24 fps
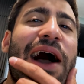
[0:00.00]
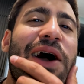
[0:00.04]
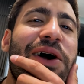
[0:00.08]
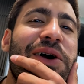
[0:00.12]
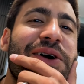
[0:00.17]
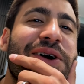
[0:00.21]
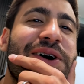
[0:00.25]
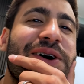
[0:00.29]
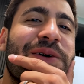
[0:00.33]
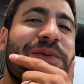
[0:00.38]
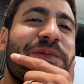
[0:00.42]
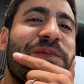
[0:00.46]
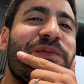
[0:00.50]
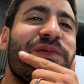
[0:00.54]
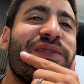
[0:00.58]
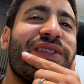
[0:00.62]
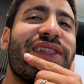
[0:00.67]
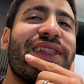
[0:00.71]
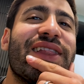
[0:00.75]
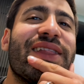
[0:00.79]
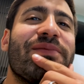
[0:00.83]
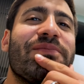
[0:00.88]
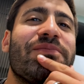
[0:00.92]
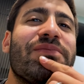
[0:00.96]
How
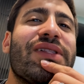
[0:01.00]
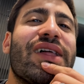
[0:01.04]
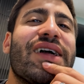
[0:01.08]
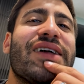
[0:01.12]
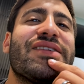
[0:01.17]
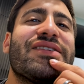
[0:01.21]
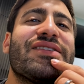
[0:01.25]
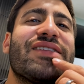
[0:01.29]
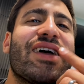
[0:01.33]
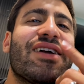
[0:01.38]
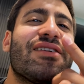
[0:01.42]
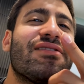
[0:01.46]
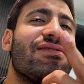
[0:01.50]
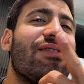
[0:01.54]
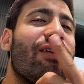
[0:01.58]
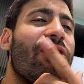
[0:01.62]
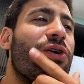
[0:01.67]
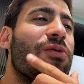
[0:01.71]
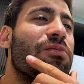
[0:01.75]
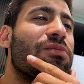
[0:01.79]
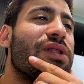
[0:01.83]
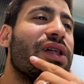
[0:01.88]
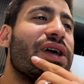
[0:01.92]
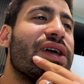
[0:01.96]
come places like
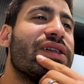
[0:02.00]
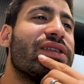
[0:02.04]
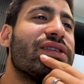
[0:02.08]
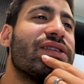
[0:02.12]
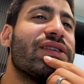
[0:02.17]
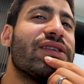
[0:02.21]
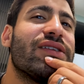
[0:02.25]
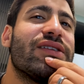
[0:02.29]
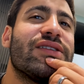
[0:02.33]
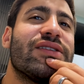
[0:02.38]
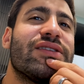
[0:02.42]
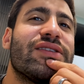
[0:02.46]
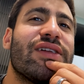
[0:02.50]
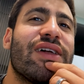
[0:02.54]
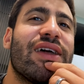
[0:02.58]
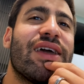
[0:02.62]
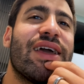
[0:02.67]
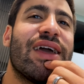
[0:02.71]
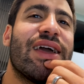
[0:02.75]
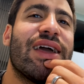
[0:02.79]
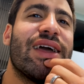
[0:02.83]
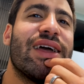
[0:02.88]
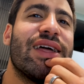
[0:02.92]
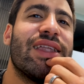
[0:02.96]
phone places
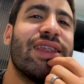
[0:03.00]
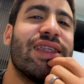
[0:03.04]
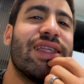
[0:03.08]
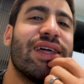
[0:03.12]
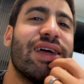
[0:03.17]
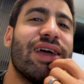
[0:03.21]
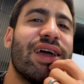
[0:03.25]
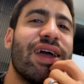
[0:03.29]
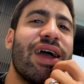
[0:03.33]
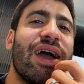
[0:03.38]
and